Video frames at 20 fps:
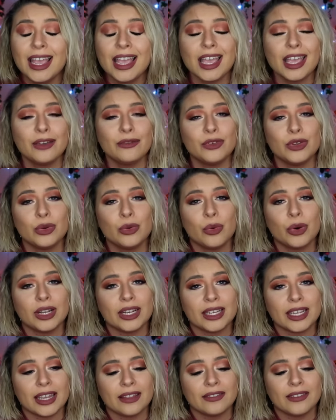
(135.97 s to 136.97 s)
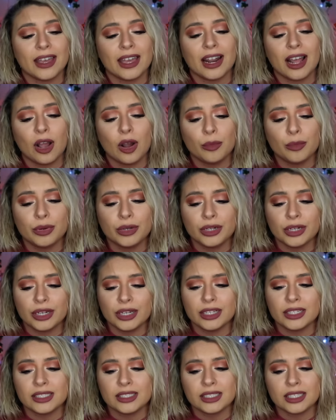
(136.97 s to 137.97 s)
If you want to get that, I'll
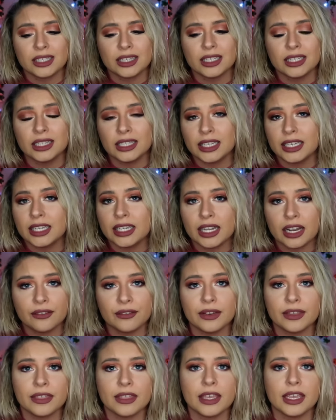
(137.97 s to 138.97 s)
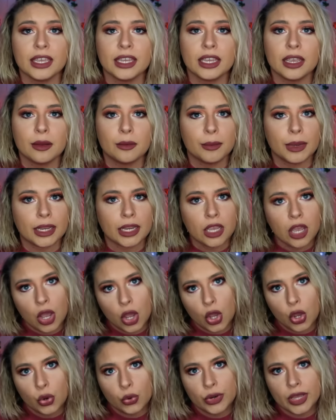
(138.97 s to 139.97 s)
put the link and everything and my
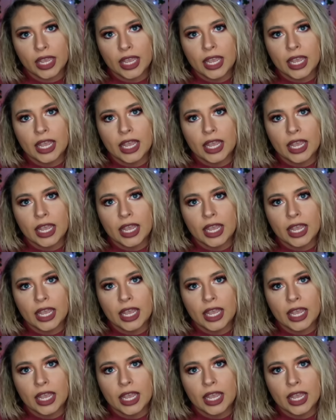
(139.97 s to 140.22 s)
code